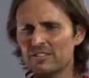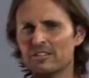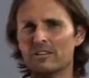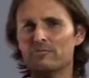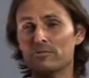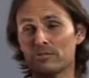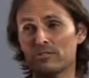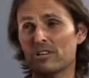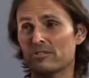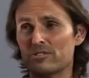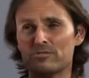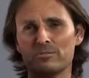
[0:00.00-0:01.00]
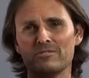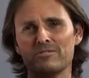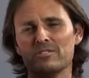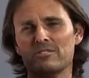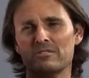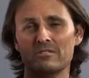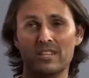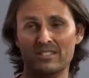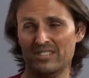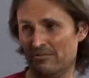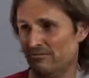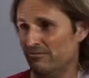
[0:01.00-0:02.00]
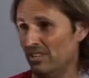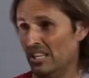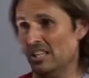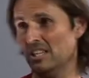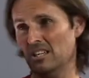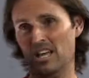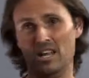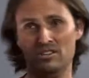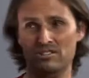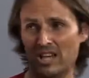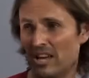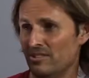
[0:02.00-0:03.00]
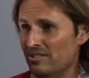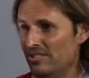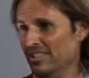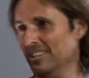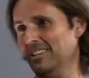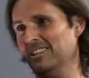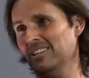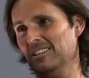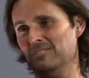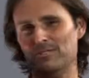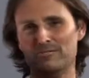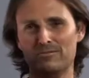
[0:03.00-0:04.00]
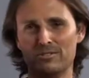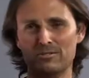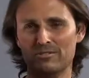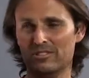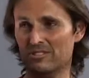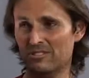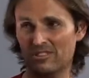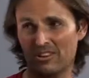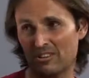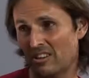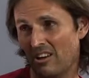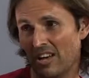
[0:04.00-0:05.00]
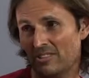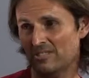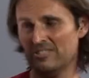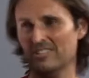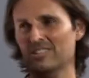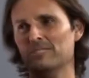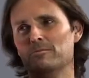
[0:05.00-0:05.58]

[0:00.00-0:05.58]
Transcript: You know, for a lot of us, we feel it's unfair, unjust. We feel that it's not nice.